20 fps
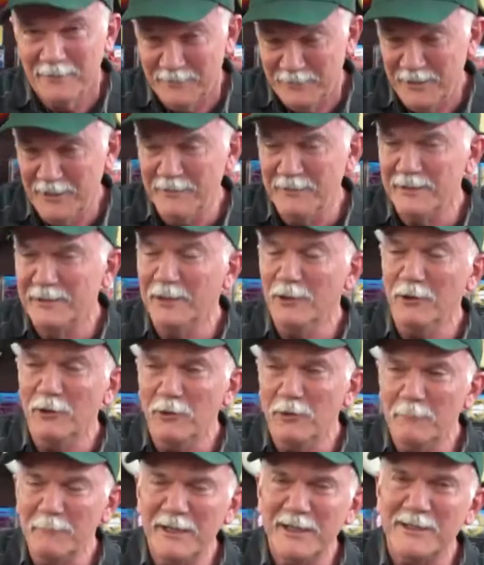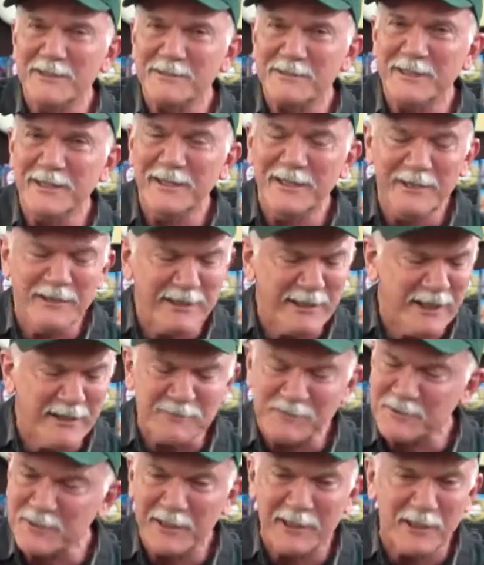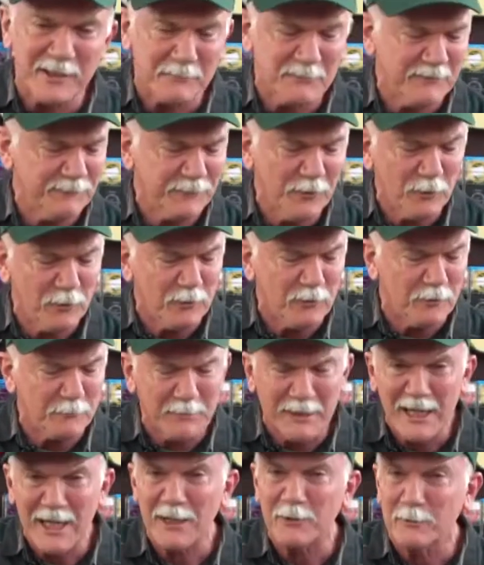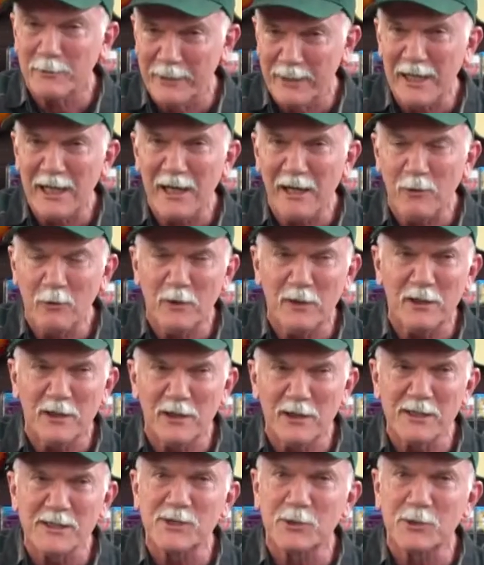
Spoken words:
Then the old man said, "I've seen it before, back when I was